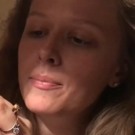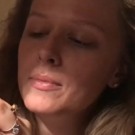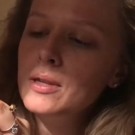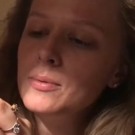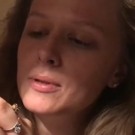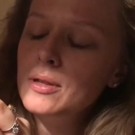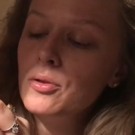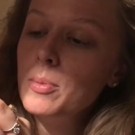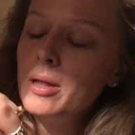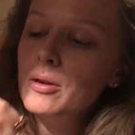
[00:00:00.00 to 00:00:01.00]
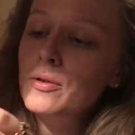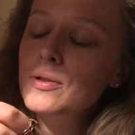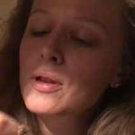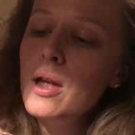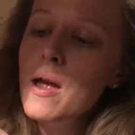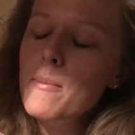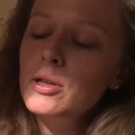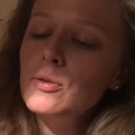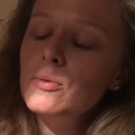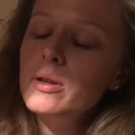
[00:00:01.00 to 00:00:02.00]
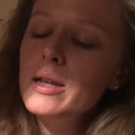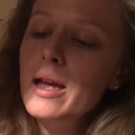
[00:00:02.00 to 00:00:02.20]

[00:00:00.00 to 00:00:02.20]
This one's a little bit loose, but to really